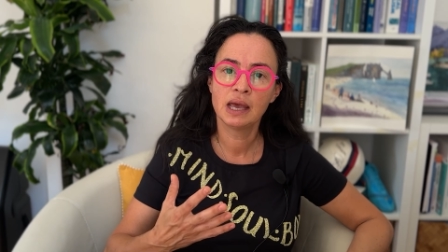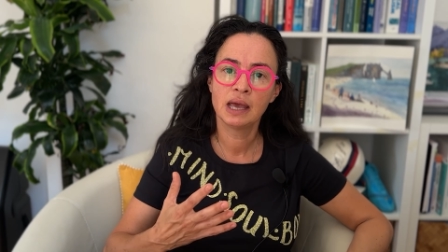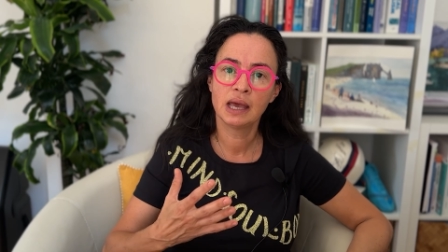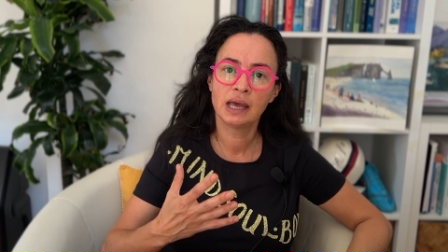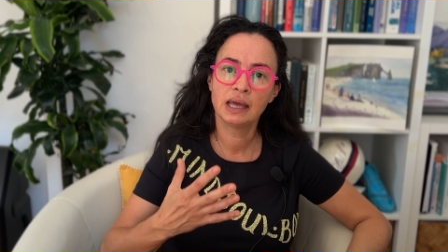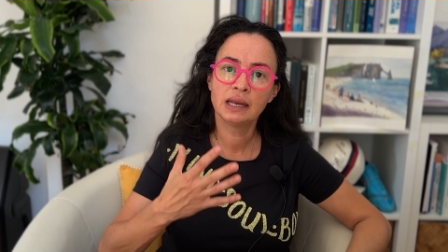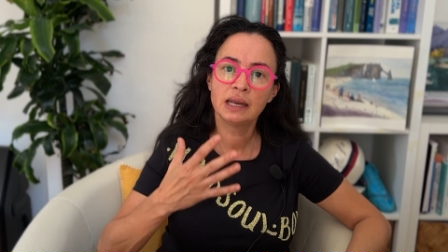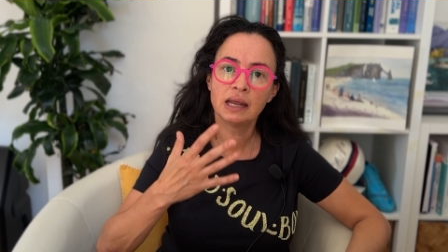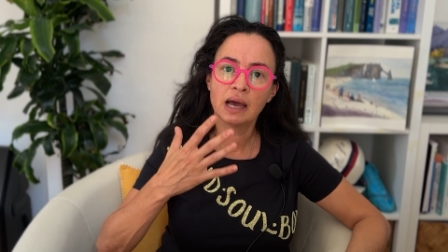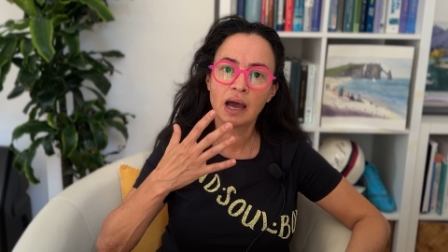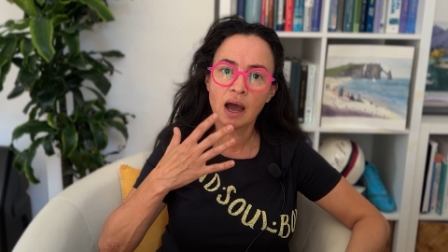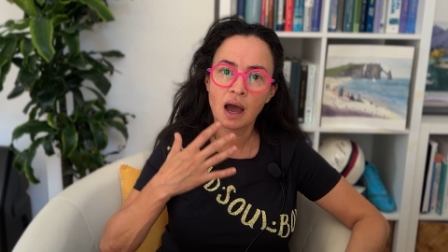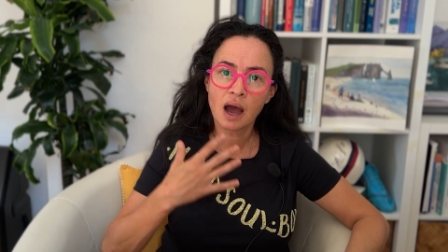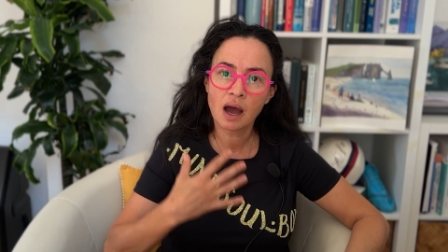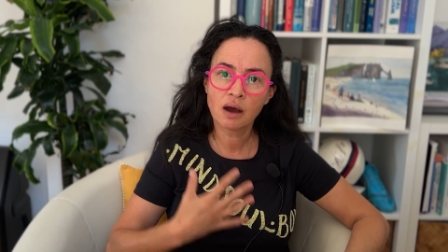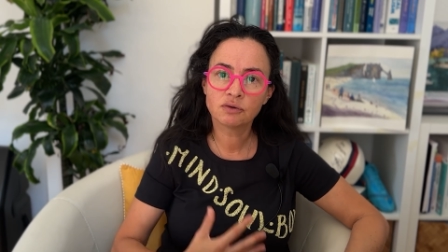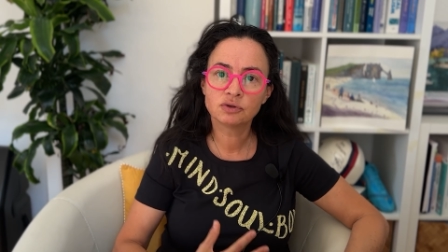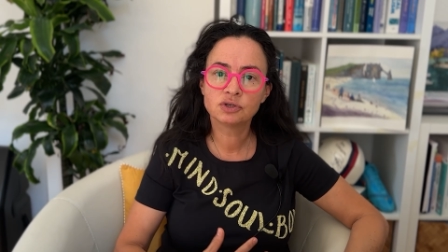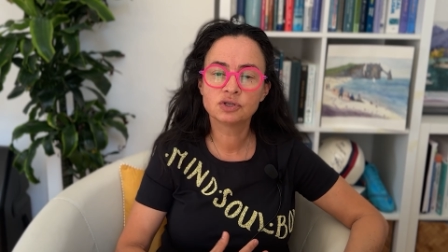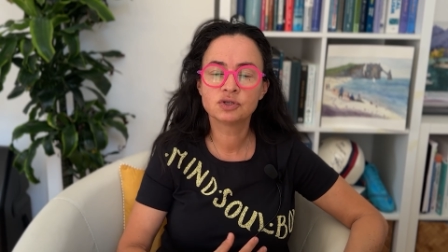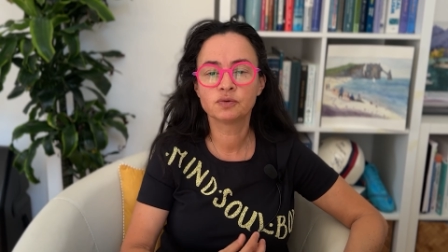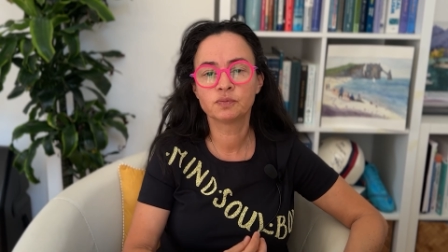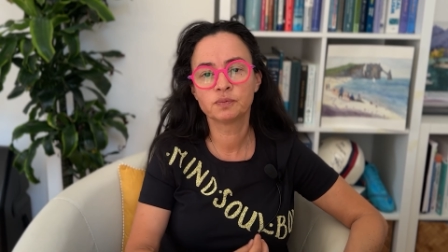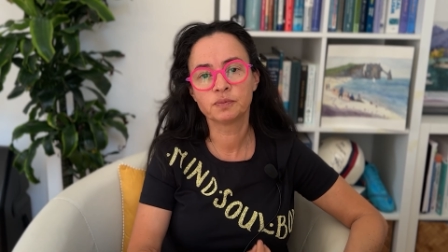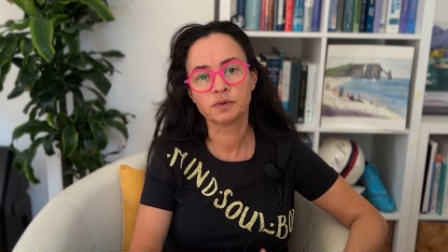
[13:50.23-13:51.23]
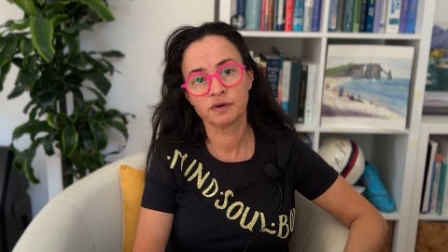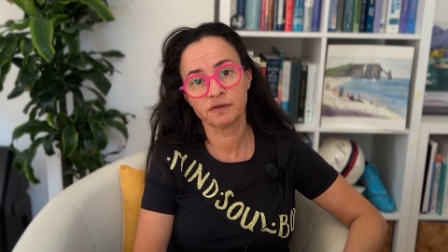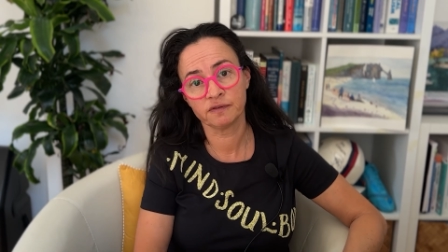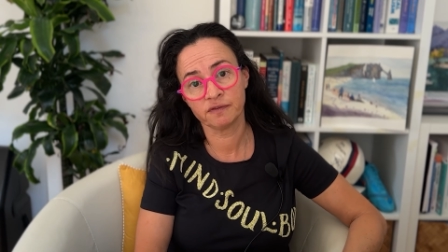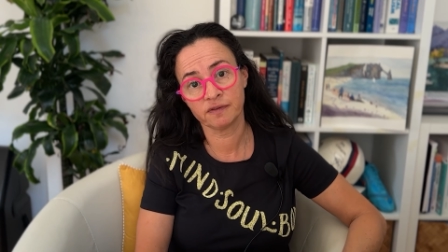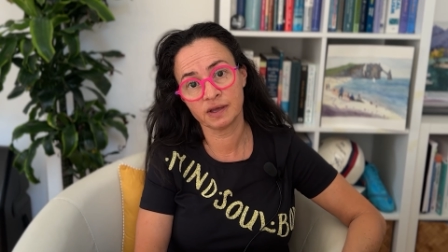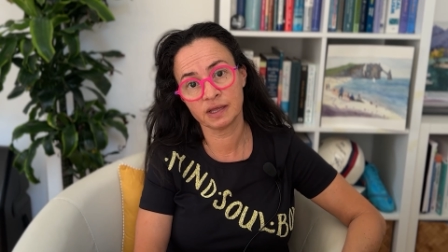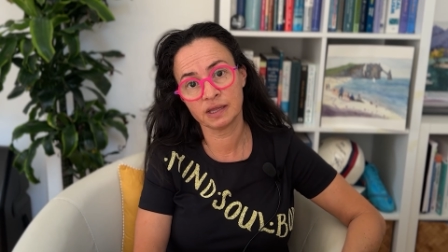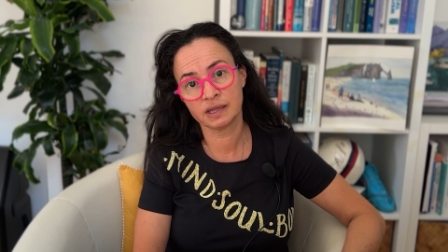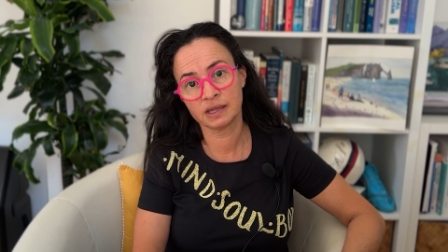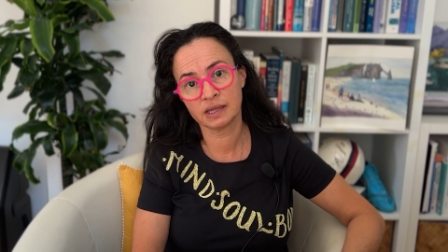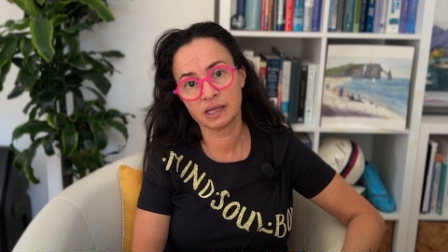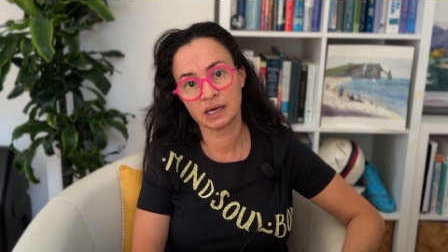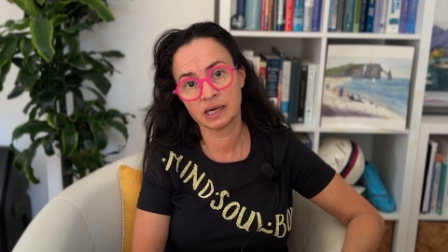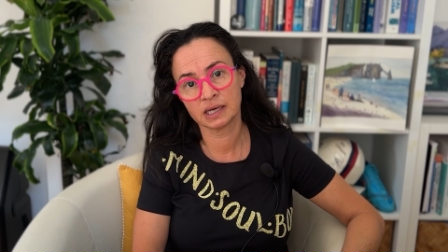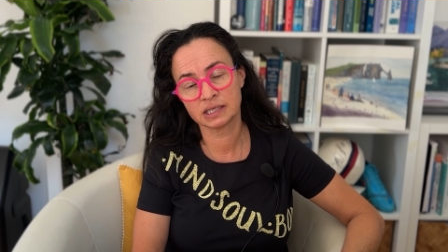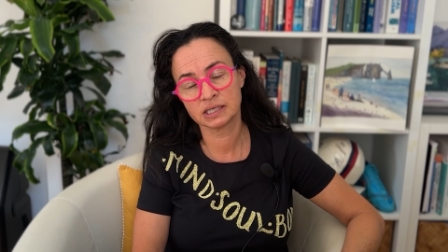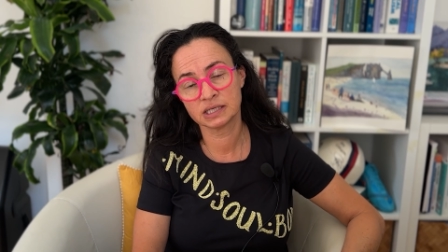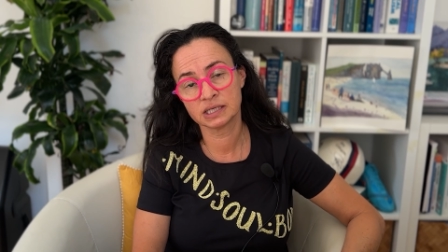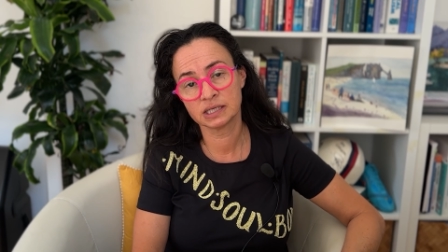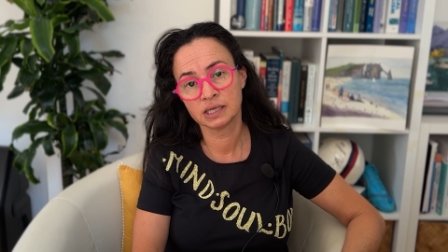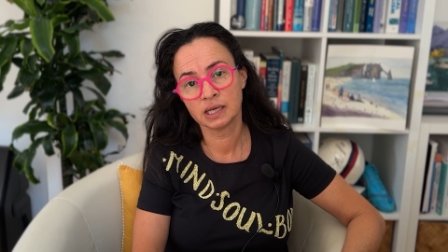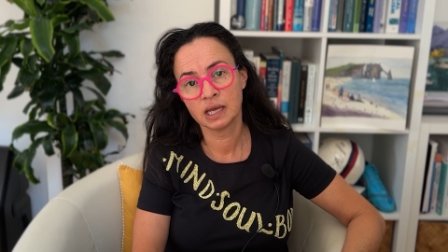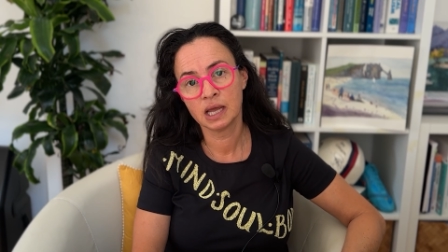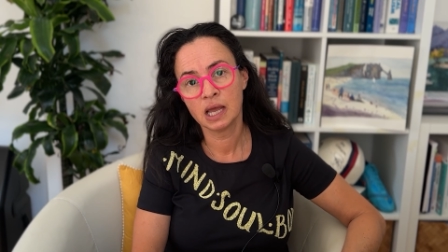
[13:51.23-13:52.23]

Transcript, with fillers: and how to prevent that.